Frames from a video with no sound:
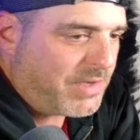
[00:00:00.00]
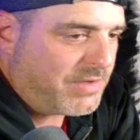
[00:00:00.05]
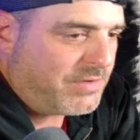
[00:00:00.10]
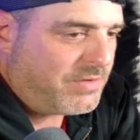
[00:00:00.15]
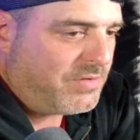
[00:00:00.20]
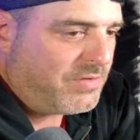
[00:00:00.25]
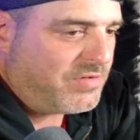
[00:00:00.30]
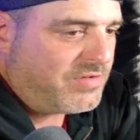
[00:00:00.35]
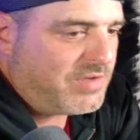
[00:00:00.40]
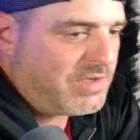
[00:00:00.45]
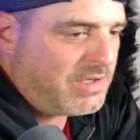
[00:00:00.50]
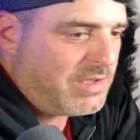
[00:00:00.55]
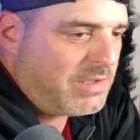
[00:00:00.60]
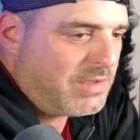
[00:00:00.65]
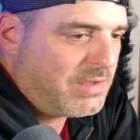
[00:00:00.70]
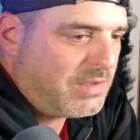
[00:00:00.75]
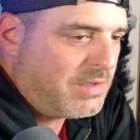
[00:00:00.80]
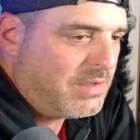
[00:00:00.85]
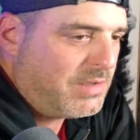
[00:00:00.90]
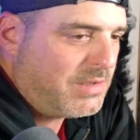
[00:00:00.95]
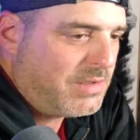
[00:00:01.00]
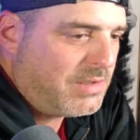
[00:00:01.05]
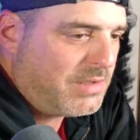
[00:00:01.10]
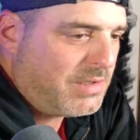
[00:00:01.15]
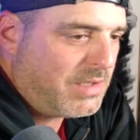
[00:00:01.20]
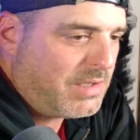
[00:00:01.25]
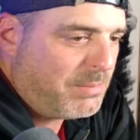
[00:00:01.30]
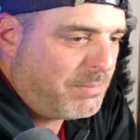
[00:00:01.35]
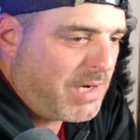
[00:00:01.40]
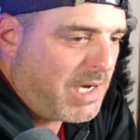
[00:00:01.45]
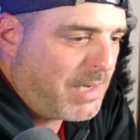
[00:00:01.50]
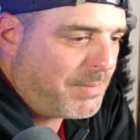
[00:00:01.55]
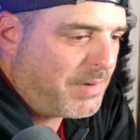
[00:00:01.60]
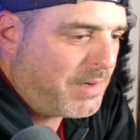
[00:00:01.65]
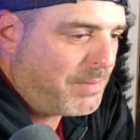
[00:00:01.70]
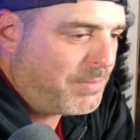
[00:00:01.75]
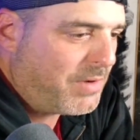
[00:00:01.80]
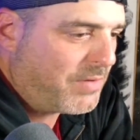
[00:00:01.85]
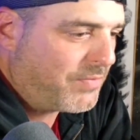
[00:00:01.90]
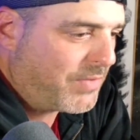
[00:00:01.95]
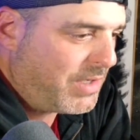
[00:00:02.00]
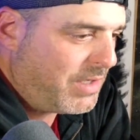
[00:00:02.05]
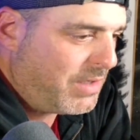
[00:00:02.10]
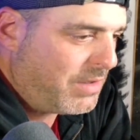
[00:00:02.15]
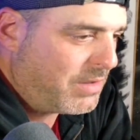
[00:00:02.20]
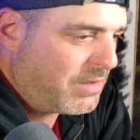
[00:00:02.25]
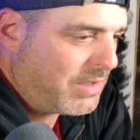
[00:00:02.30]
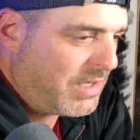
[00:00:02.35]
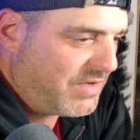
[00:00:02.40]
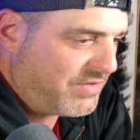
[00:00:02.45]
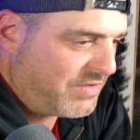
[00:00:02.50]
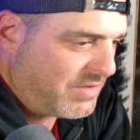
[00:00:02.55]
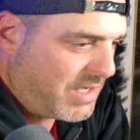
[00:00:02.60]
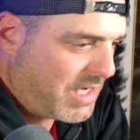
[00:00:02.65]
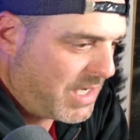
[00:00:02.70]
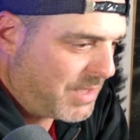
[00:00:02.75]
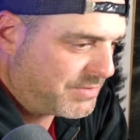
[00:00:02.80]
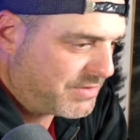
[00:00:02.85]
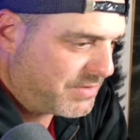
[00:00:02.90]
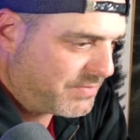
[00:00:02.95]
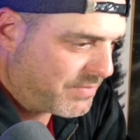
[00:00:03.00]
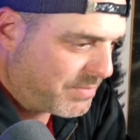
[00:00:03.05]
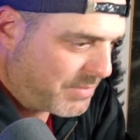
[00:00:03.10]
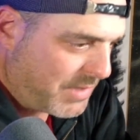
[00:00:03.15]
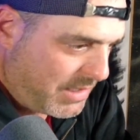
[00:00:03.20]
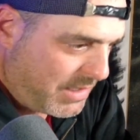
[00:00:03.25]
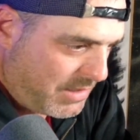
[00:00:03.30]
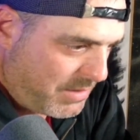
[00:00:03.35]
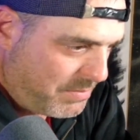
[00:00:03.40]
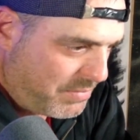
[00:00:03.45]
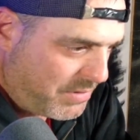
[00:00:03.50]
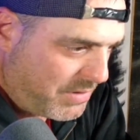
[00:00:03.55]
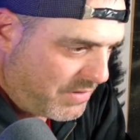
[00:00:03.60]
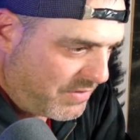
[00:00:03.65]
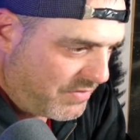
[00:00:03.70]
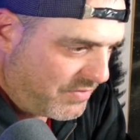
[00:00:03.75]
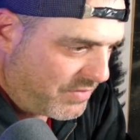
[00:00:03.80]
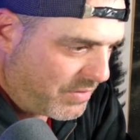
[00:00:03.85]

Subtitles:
I do see it pop up over here as an option for my input,